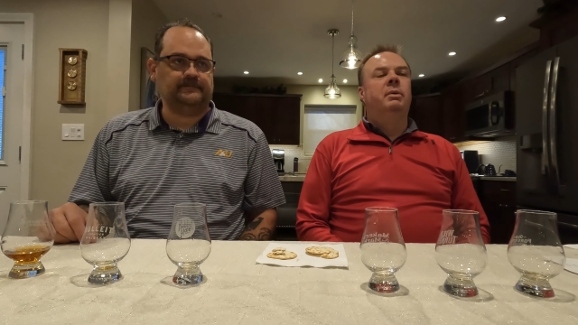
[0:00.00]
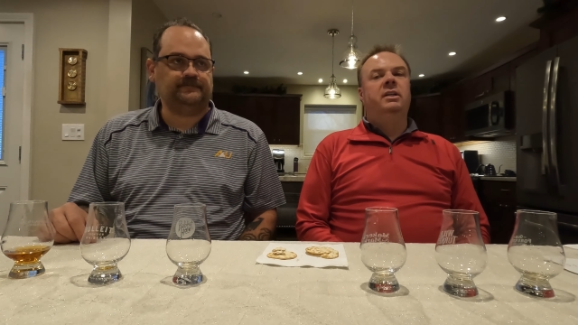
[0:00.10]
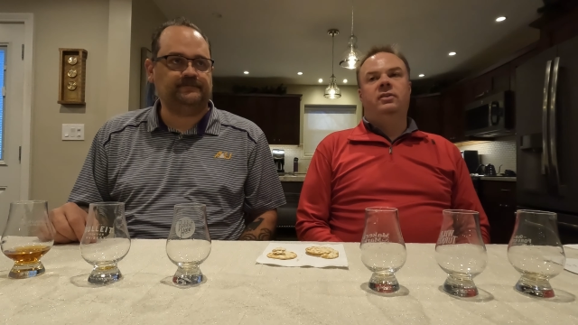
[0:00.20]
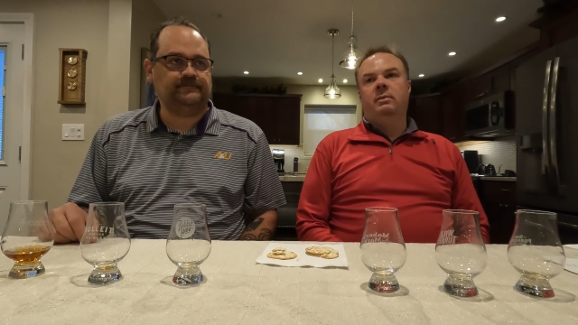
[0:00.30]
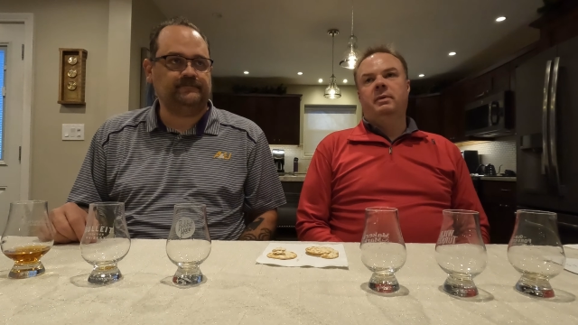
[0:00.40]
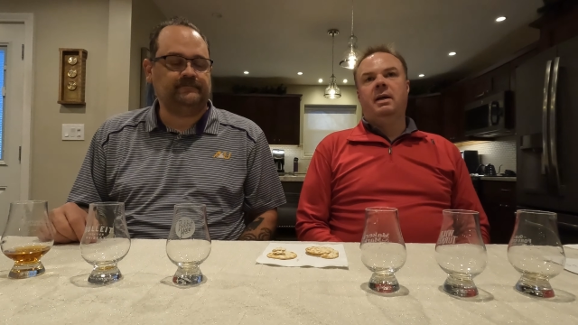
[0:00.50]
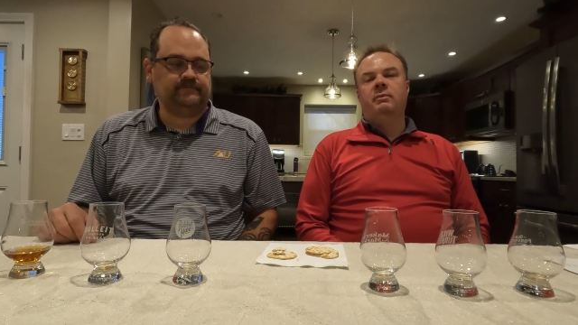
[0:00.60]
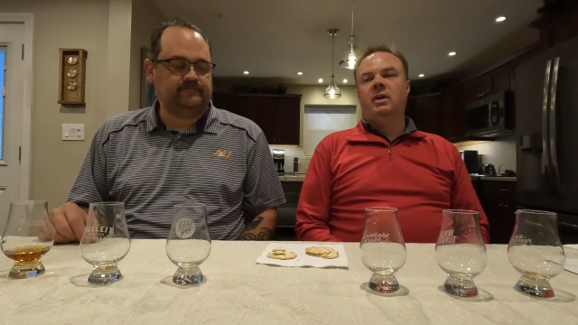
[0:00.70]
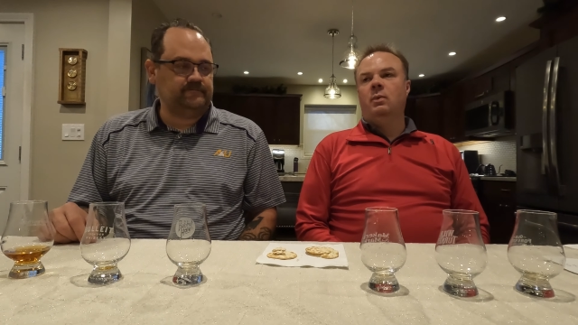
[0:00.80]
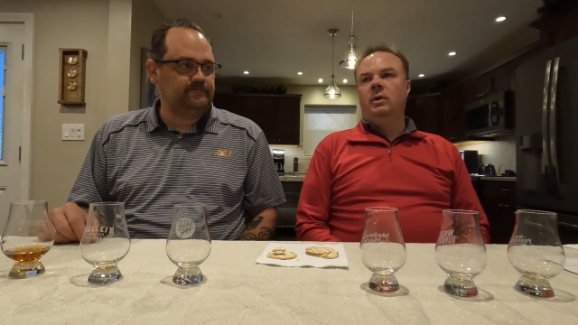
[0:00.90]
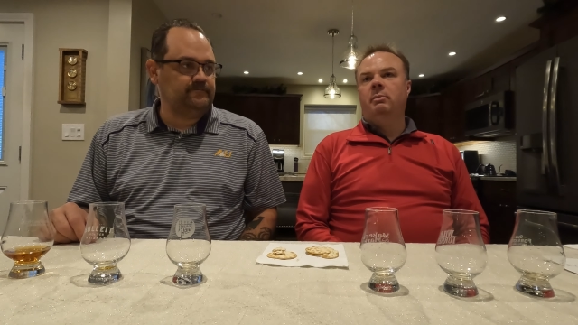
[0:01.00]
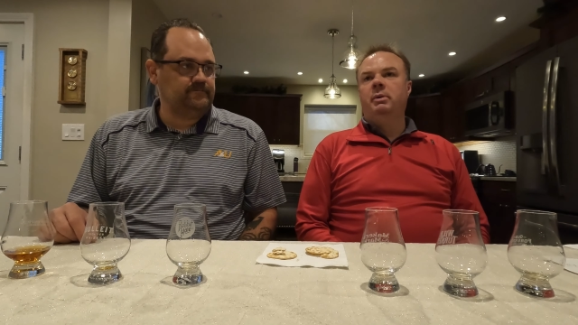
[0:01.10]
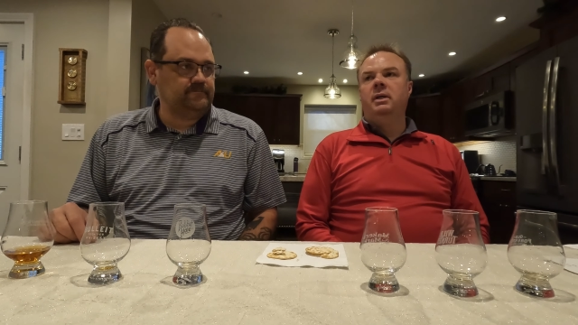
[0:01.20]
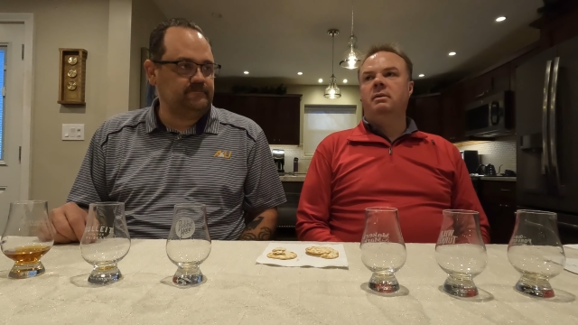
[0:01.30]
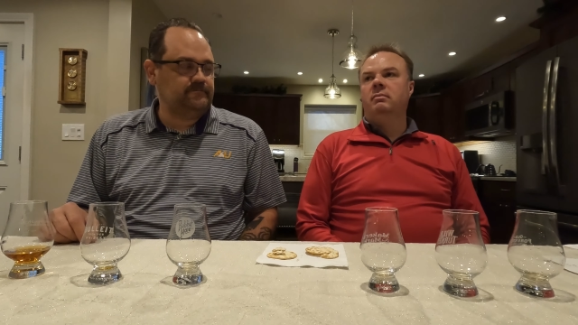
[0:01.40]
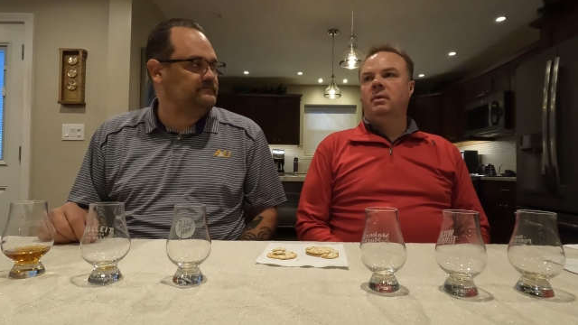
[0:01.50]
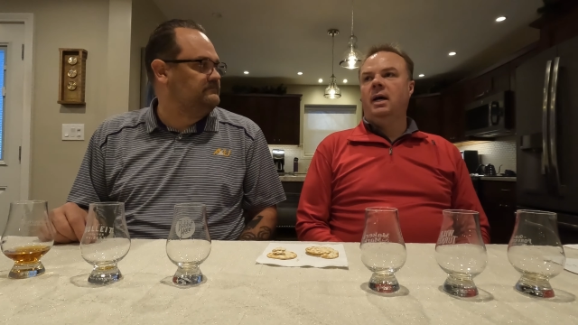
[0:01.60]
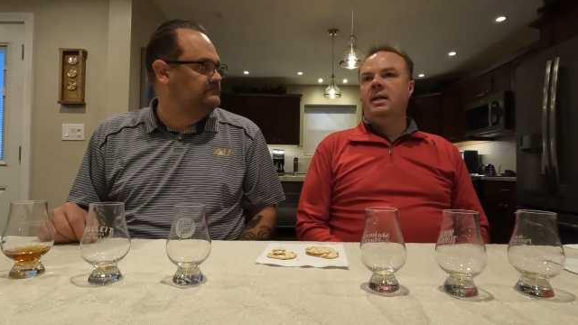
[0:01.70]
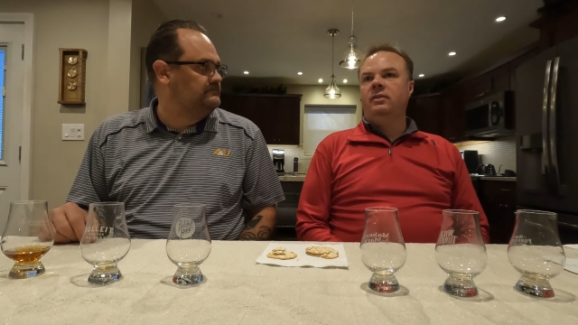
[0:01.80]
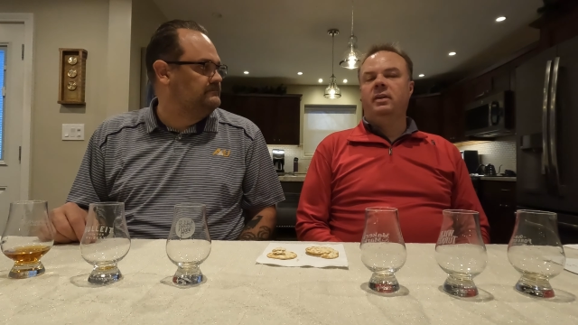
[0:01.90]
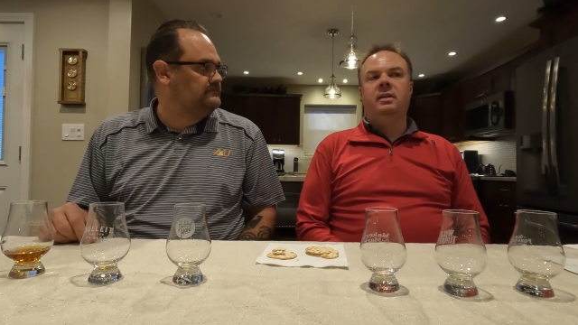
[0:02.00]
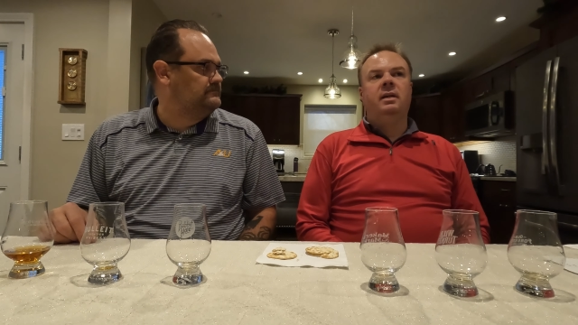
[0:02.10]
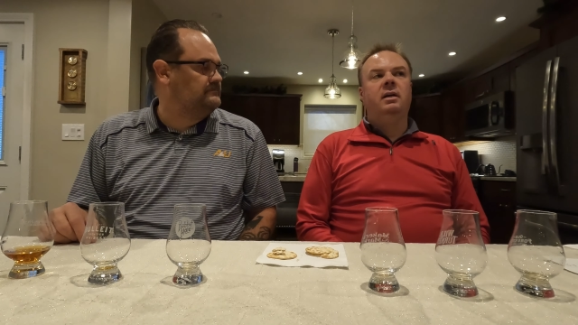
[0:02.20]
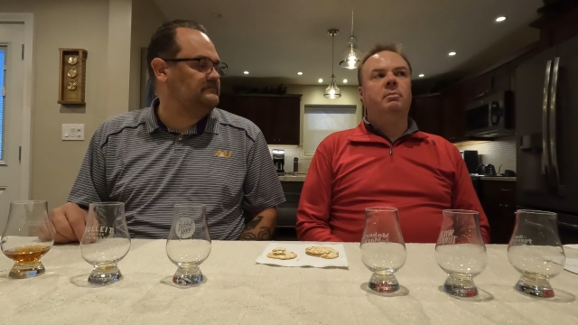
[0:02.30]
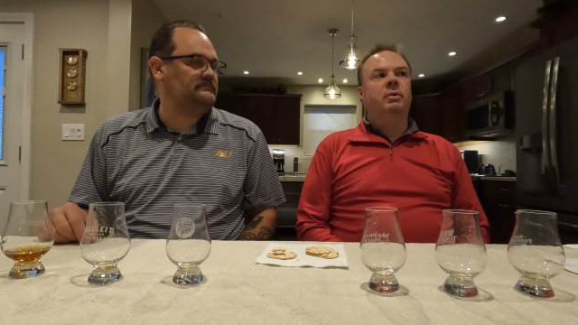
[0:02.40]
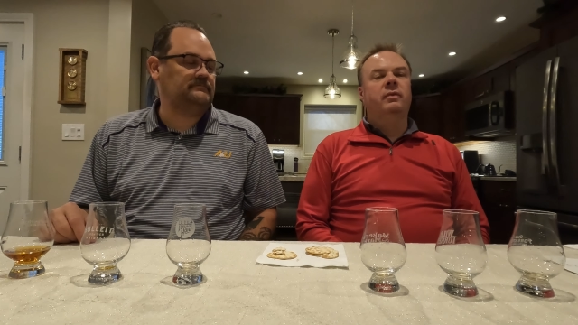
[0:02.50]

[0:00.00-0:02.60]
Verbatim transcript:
Speaker 1: But sometimes I will put ice in there,